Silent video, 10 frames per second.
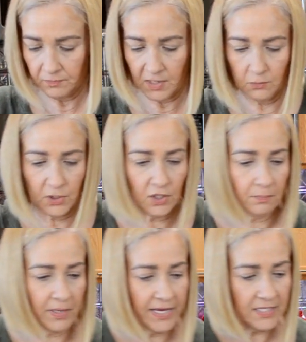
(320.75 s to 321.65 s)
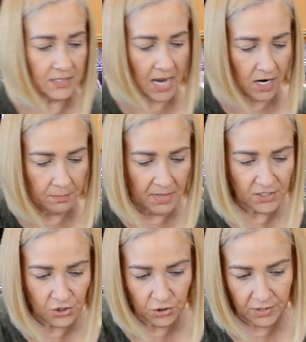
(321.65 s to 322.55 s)
We're gonna place our
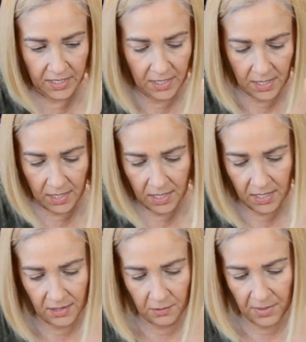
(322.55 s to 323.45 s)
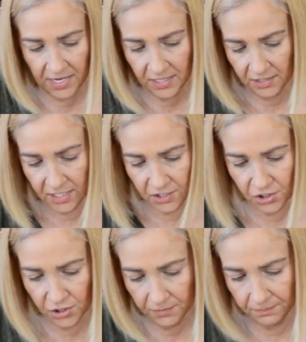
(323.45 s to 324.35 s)
mixture in the baking dish.